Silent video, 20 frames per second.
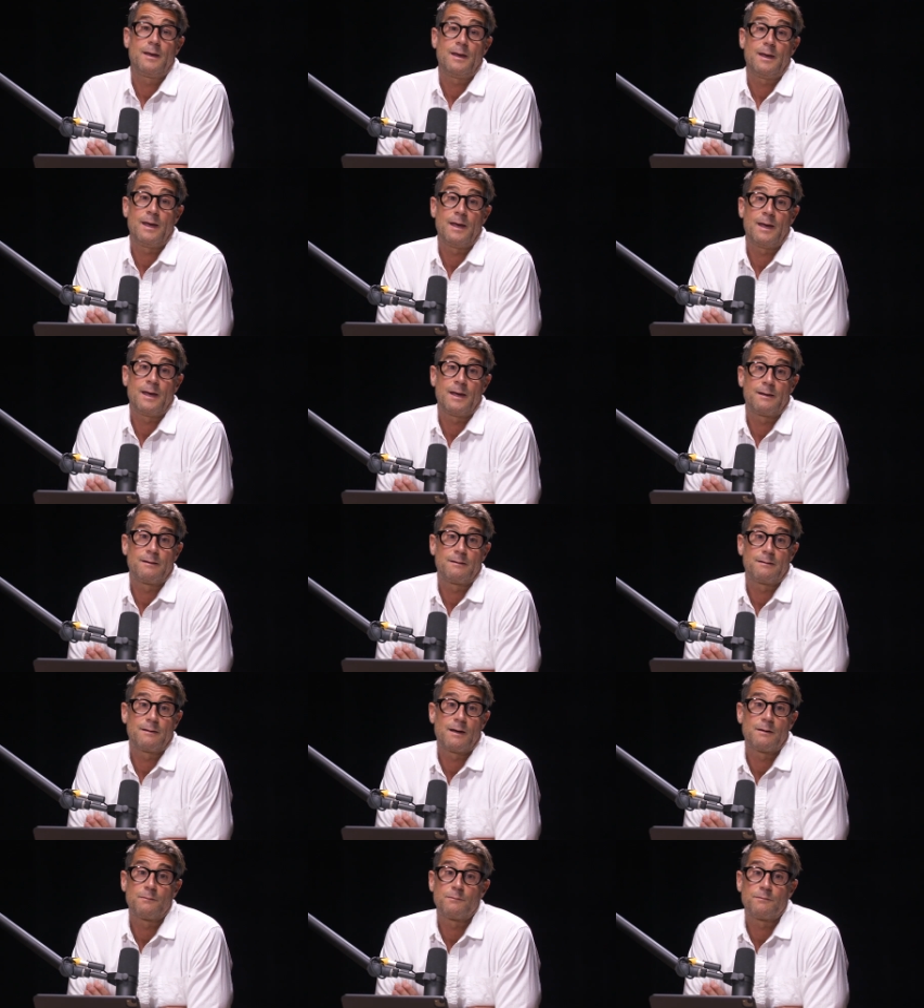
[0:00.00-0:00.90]

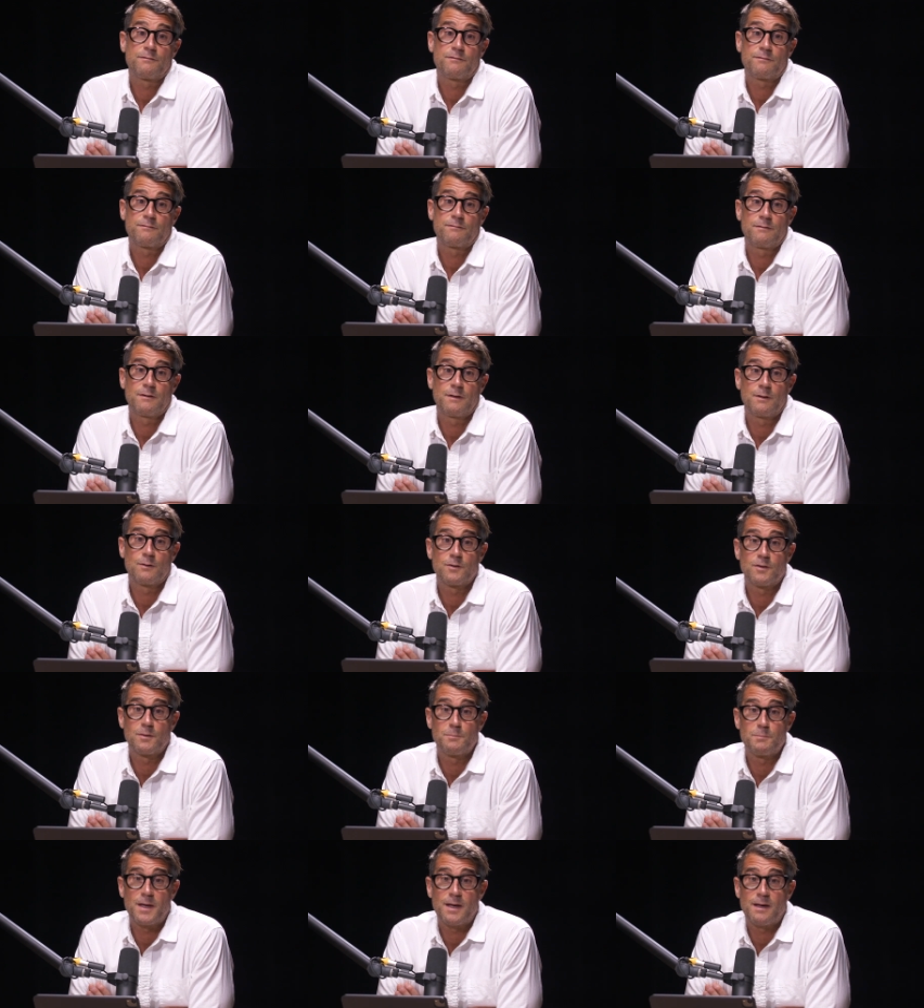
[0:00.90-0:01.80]
And I was, you know,
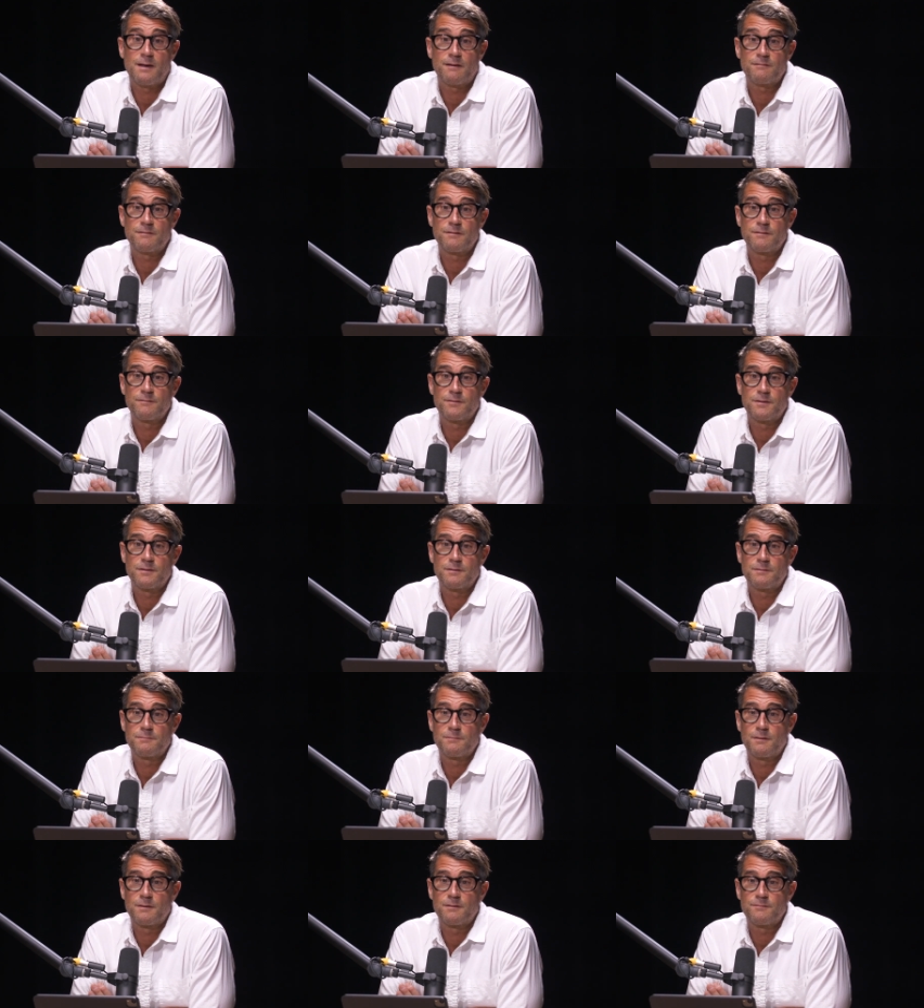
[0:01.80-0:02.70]
at the behest of
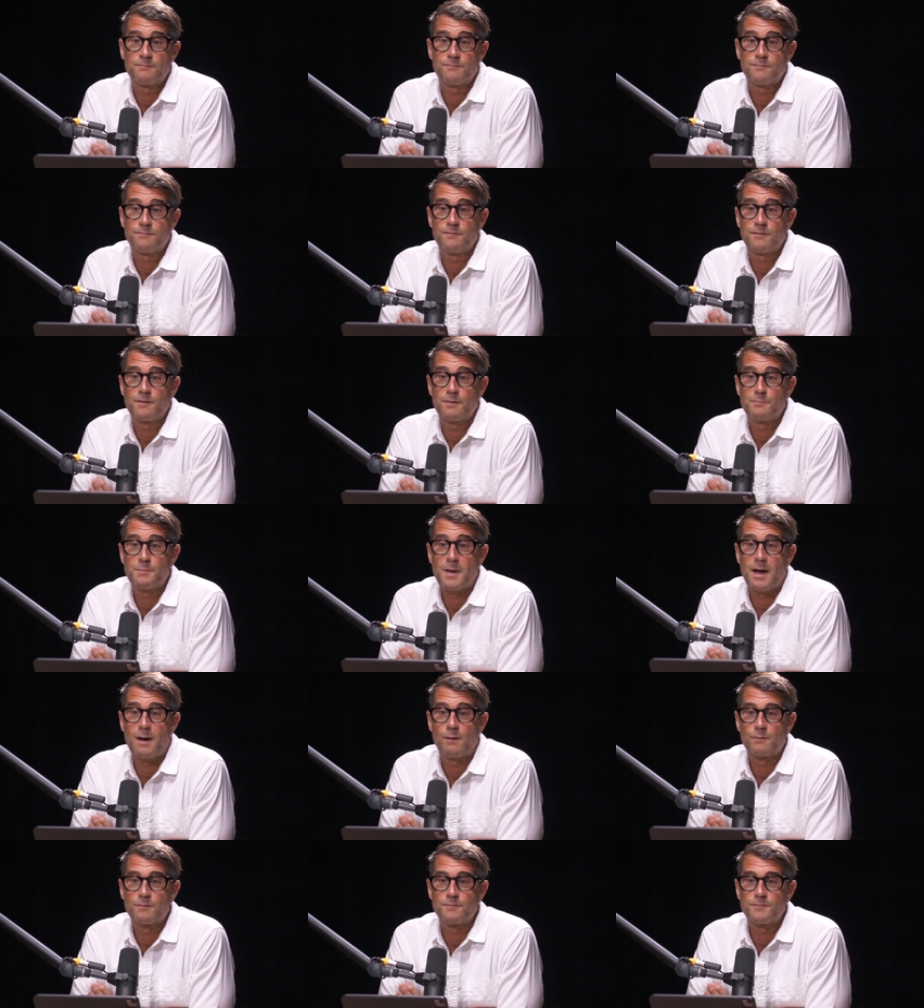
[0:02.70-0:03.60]
a of a
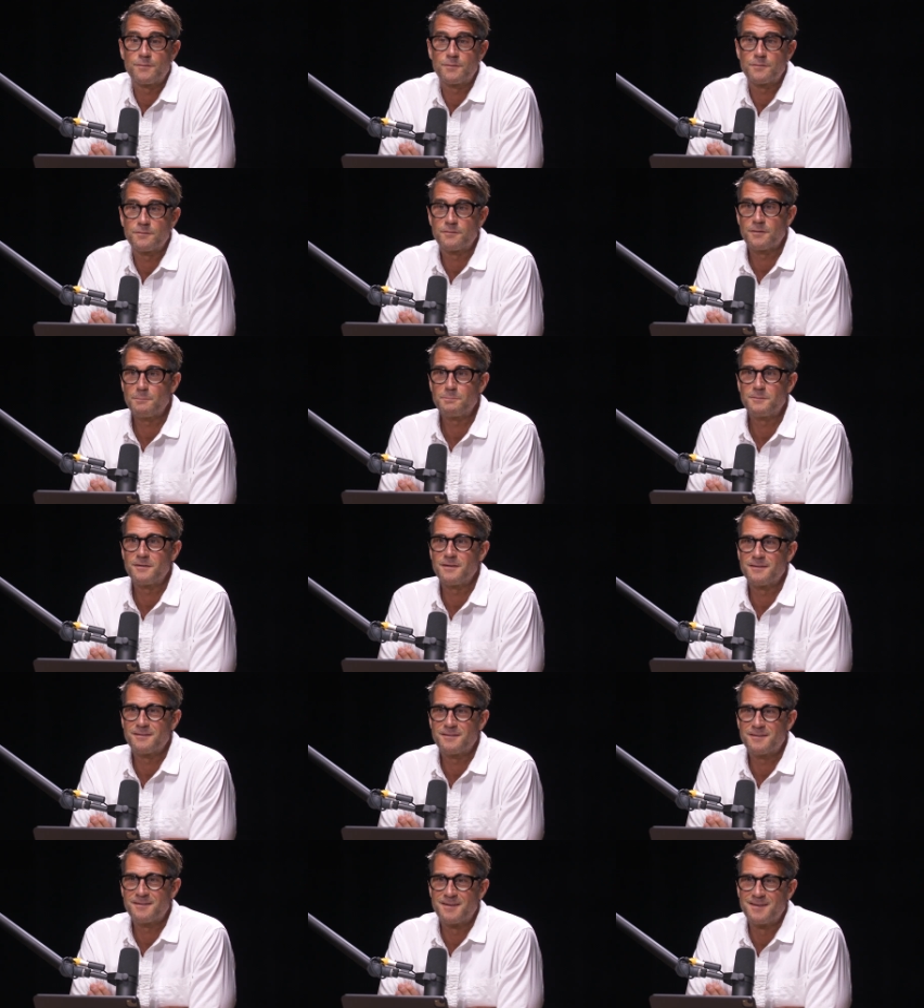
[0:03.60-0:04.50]
powerful
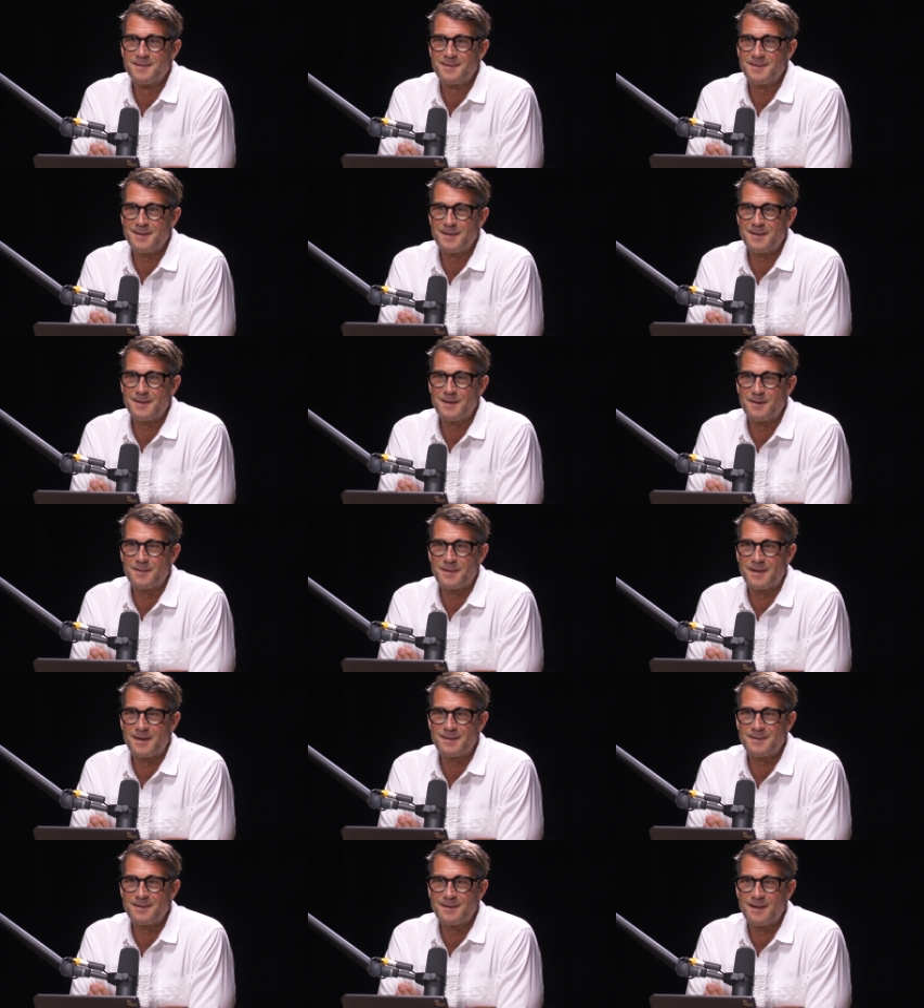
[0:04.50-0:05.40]
substance. Yeah, you know,
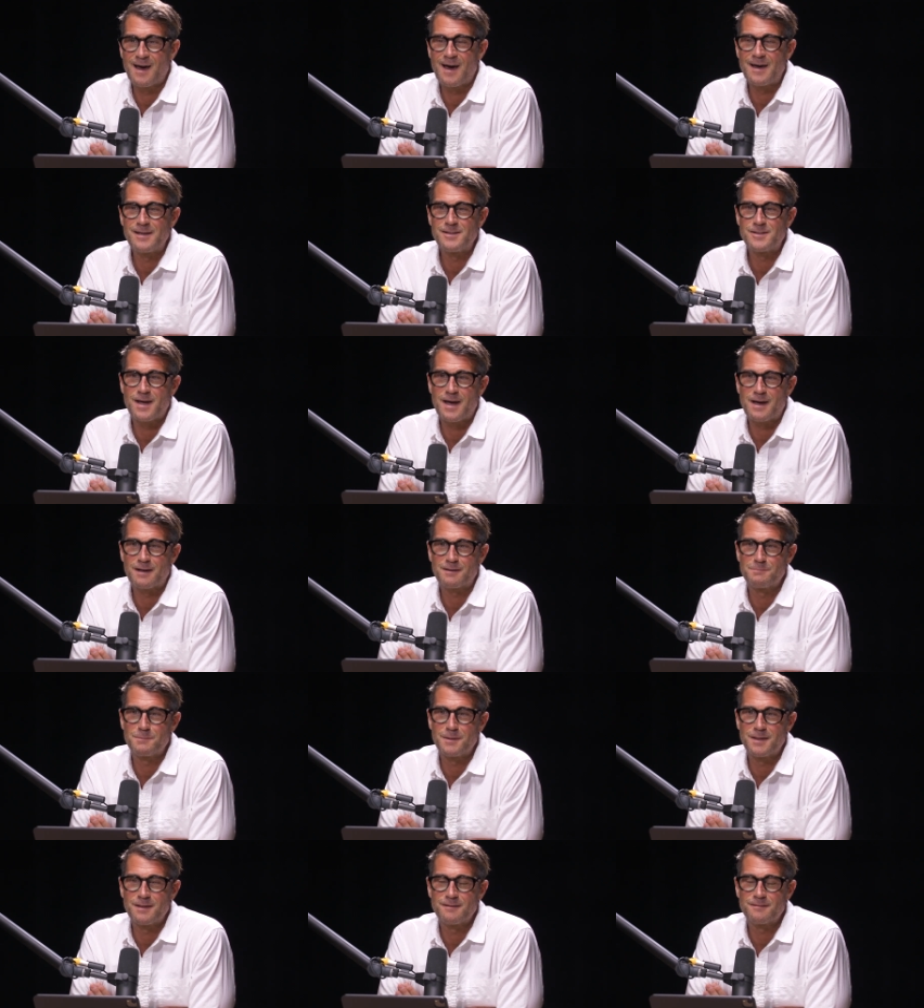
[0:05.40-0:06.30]
yeah, that hijacked
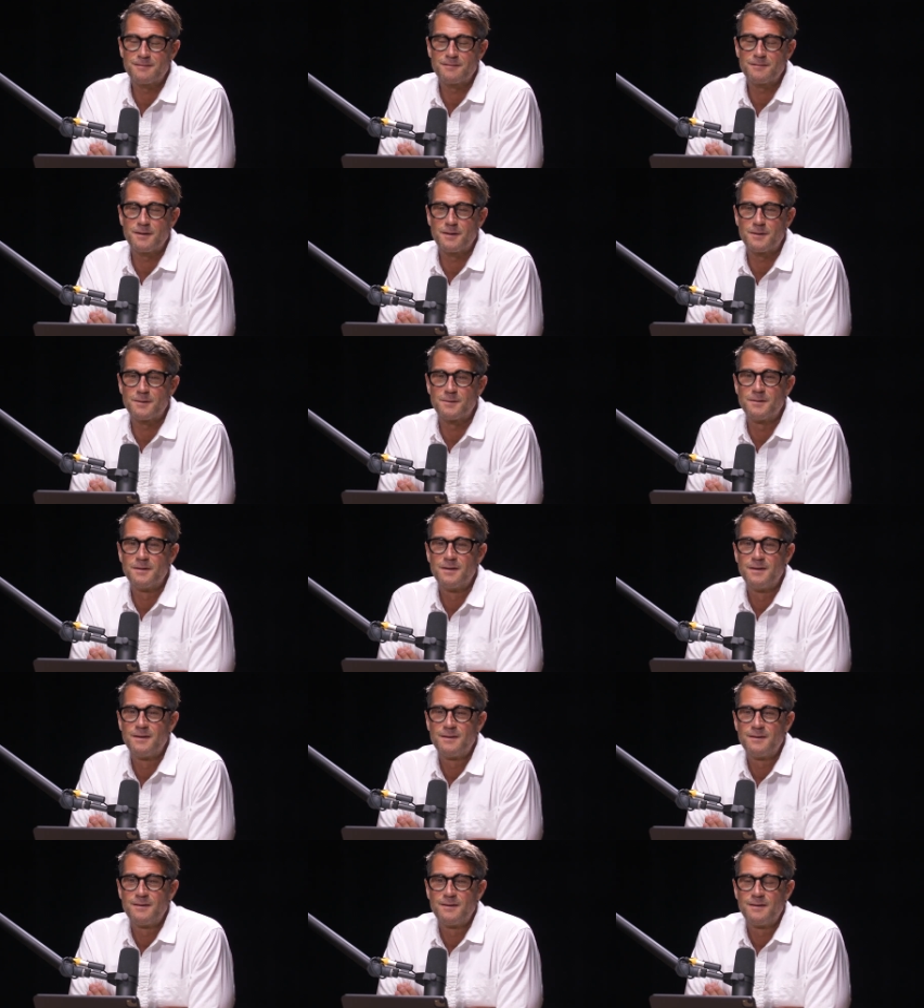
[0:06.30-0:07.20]
yeah. me. So,
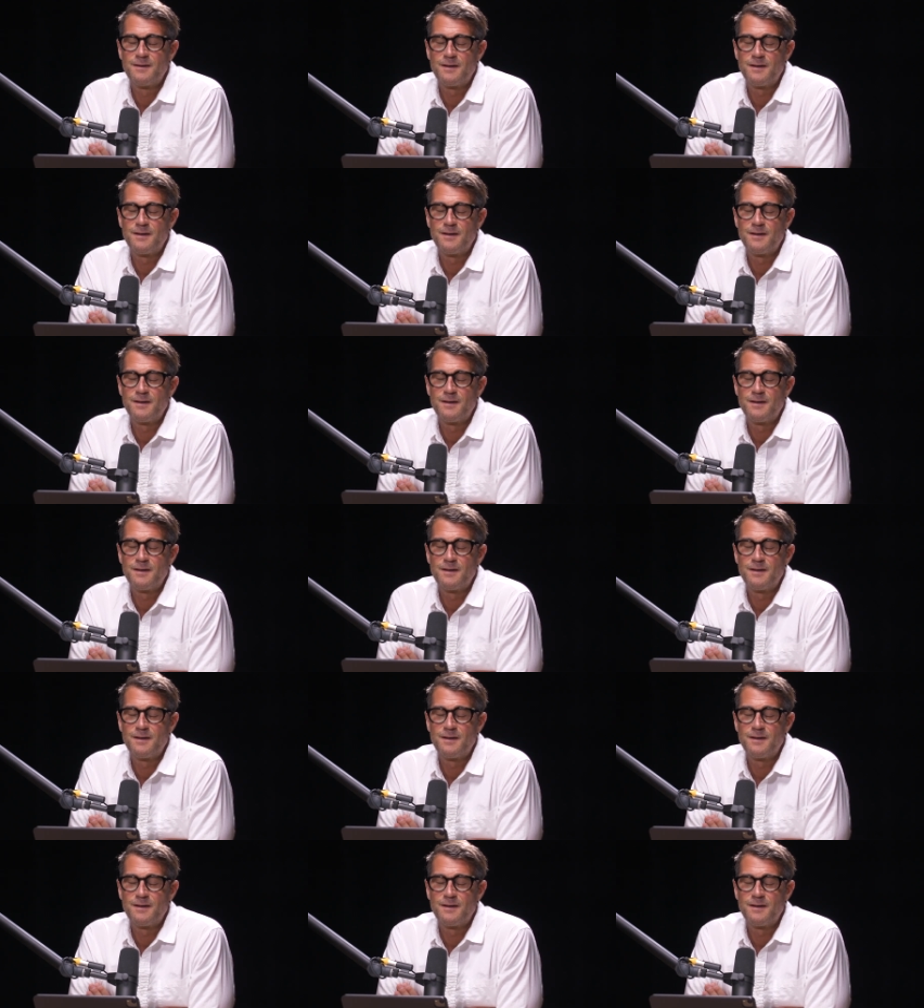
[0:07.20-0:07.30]
right.